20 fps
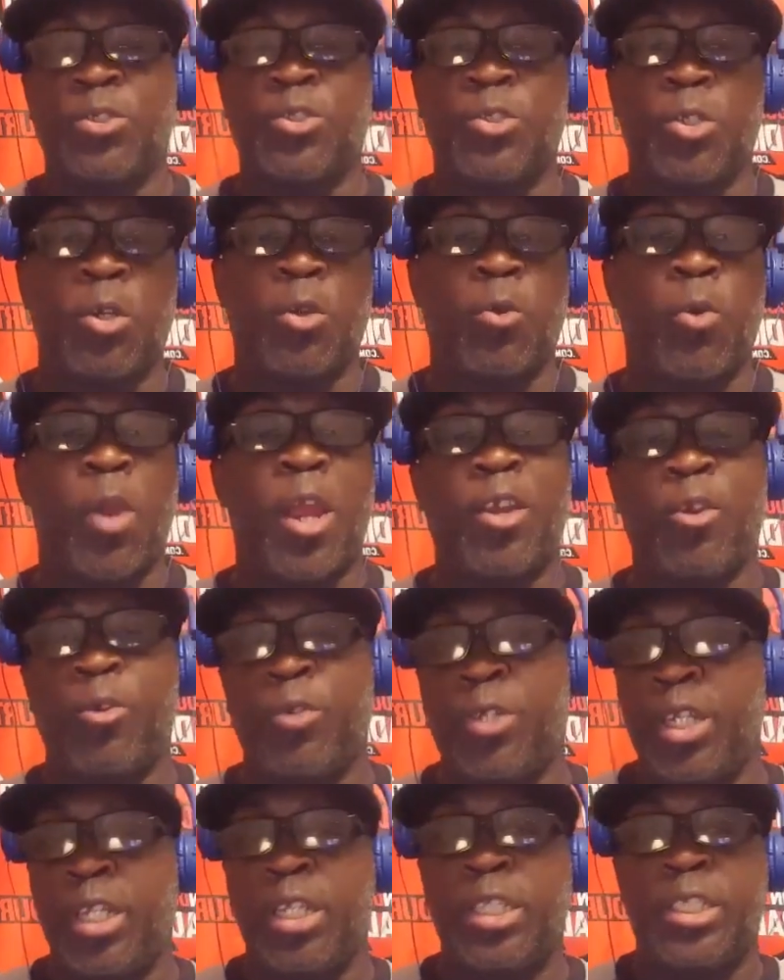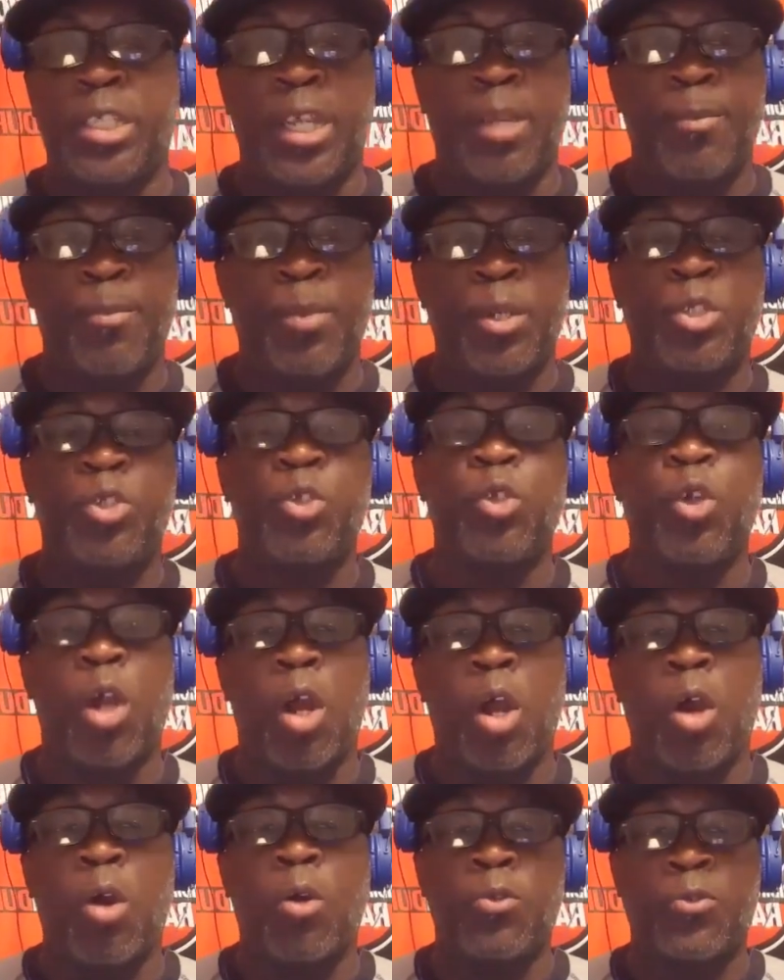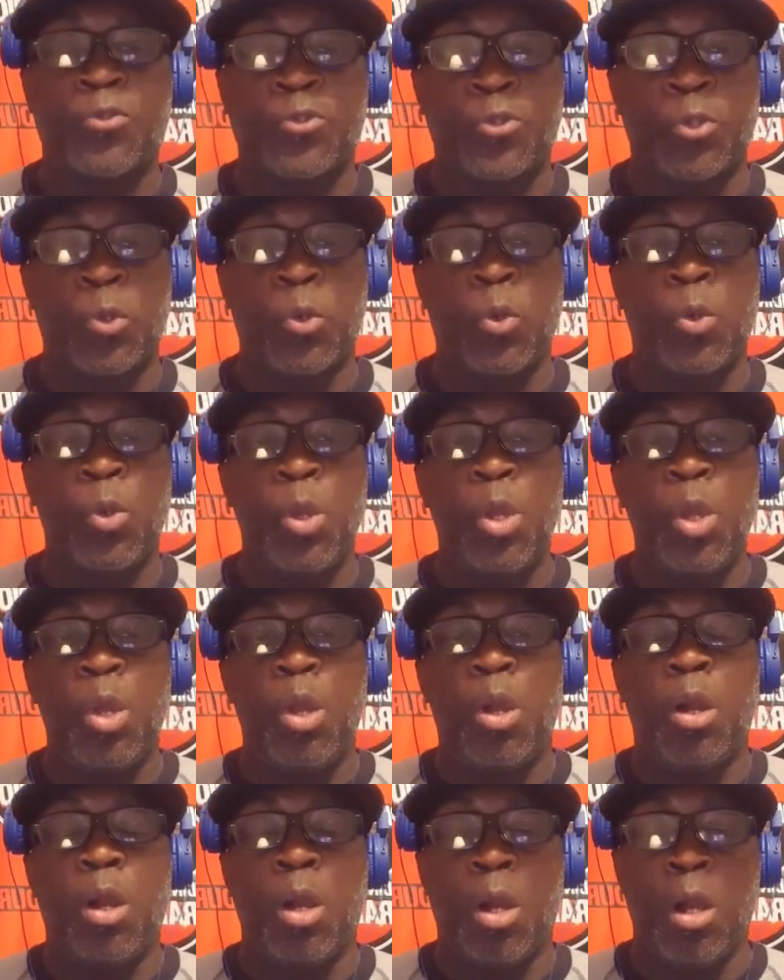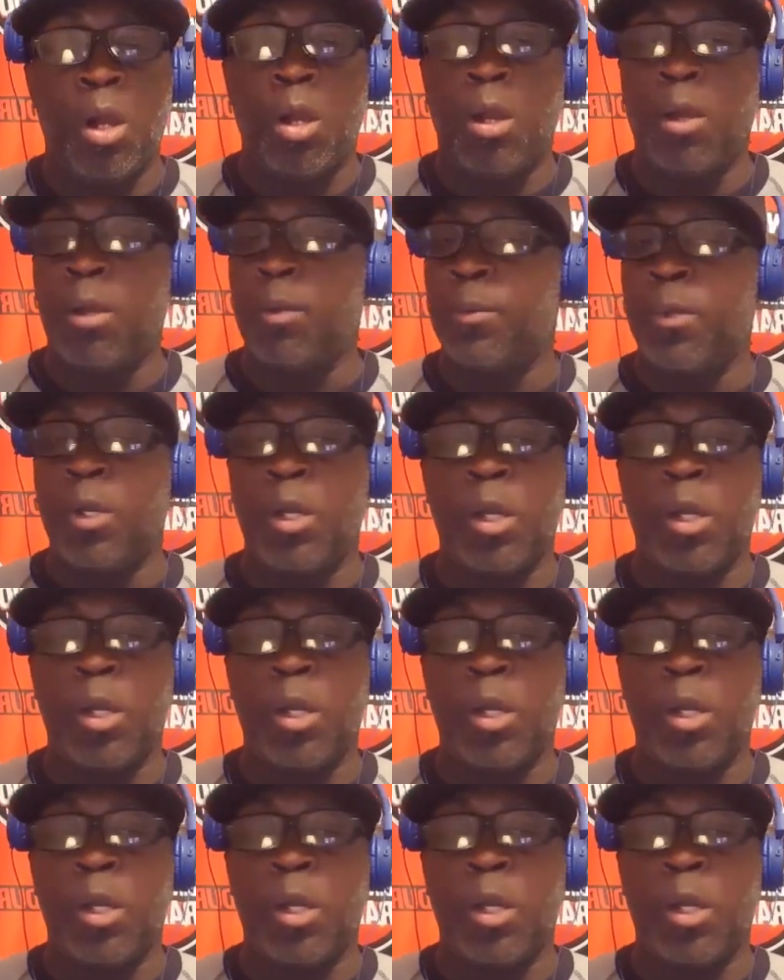songwriter, D J, but you're also Uh,